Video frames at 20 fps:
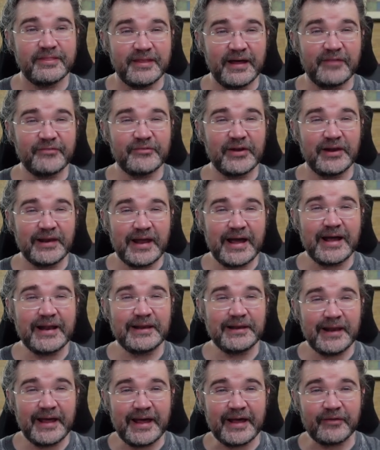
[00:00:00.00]
That's a
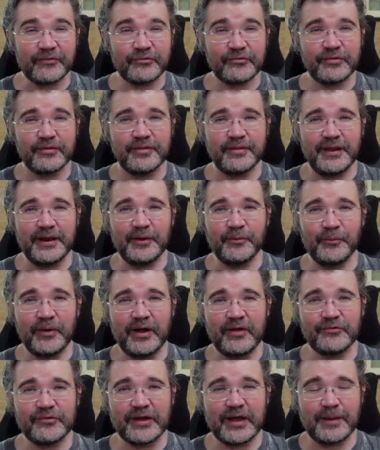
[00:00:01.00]
lot less than it
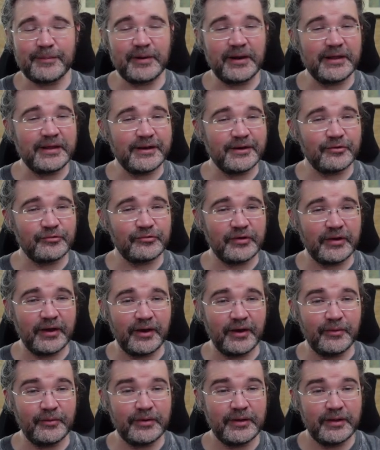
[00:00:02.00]
was a couple of years
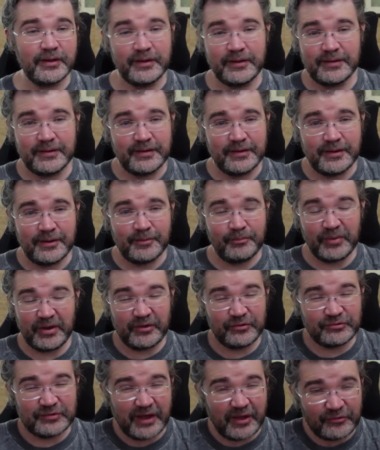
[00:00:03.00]
ago
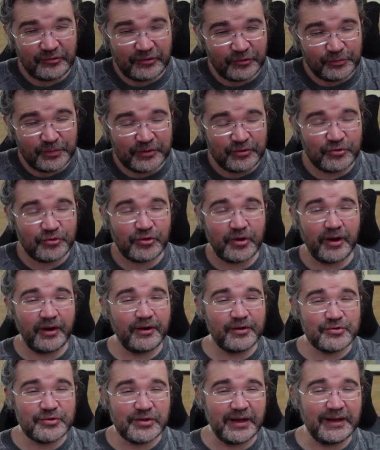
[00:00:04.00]
because Tesla's been
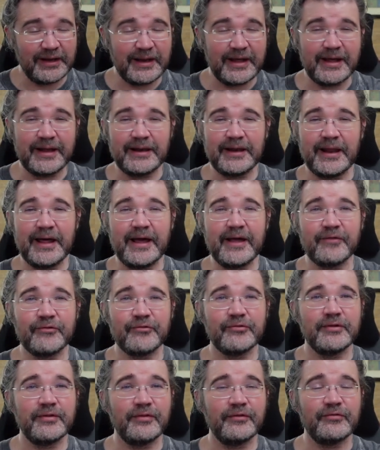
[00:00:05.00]
charging a lot
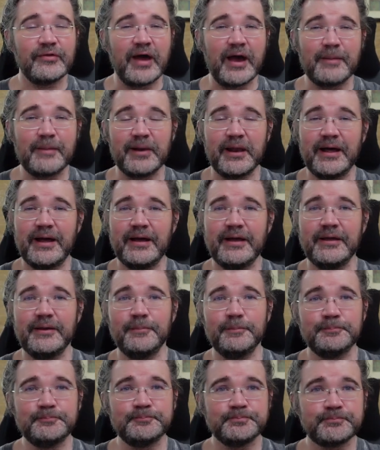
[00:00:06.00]
less at the top
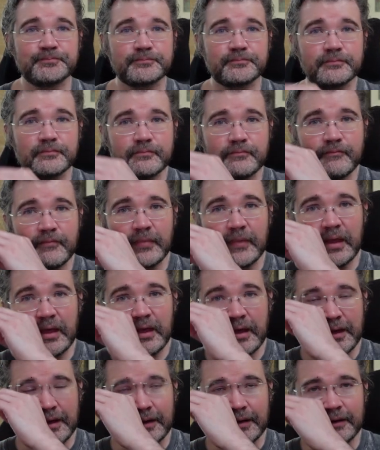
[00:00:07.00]
line
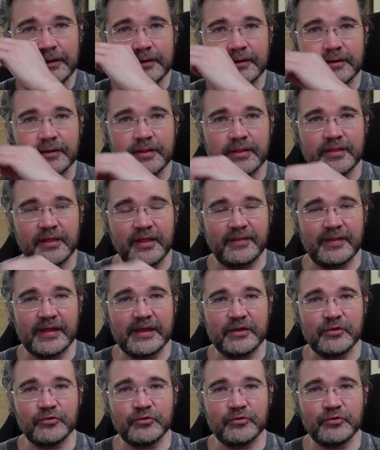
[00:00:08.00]
uh, than they